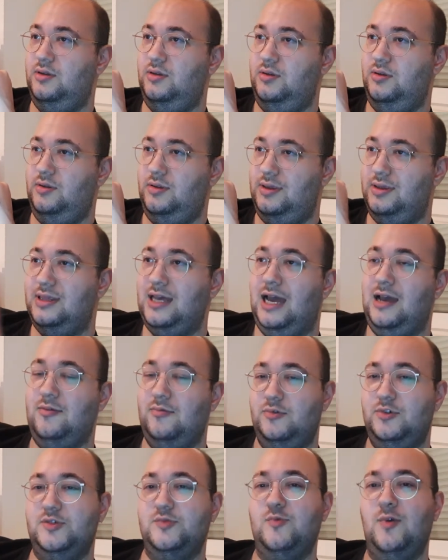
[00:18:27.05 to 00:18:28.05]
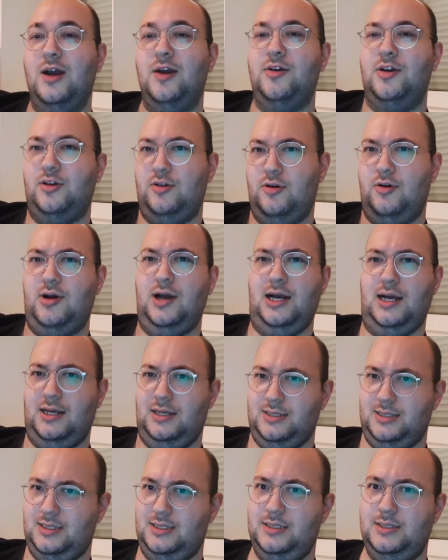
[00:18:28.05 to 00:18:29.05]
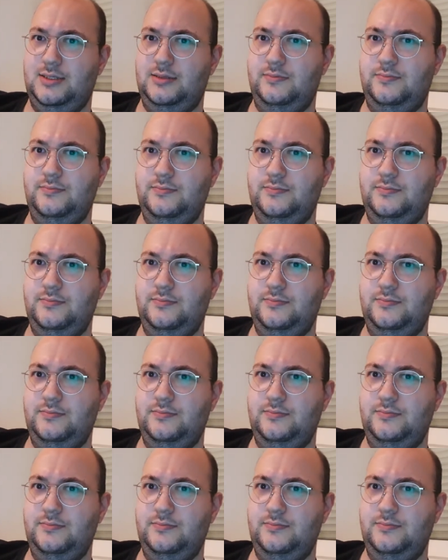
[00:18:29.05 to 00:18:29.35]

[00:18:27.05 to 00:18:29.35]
that was where it got hardest.